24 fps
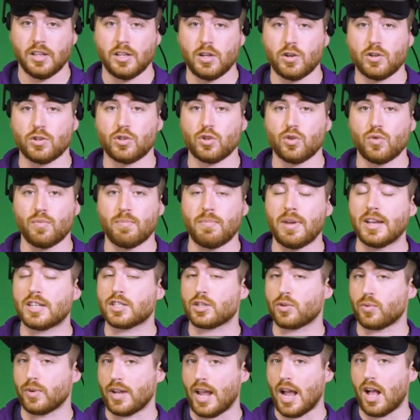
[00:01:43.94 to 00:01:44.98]
You could do
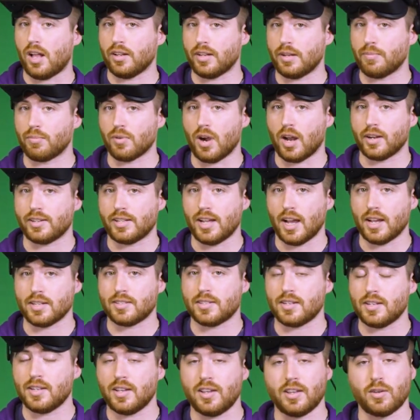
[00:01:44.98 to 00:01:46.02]
mixed reality
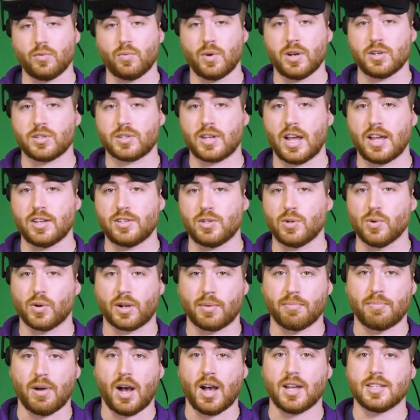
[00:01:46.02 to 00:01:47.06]
broadcasting, in which case you are
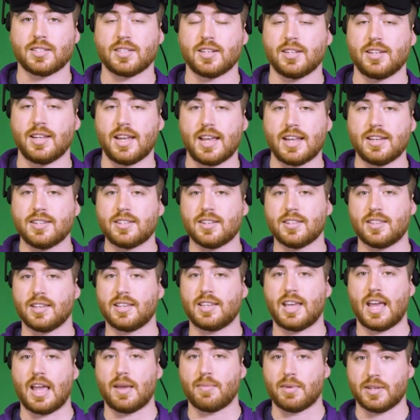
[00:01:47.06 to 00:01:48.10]
composited into the
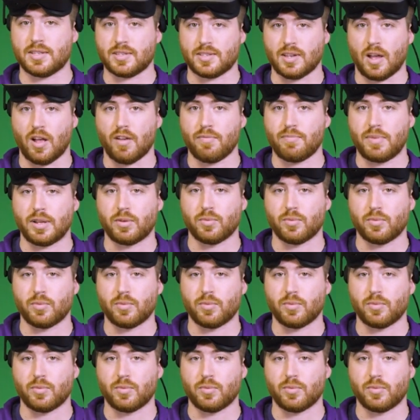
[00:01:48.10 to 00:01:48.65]
game itself,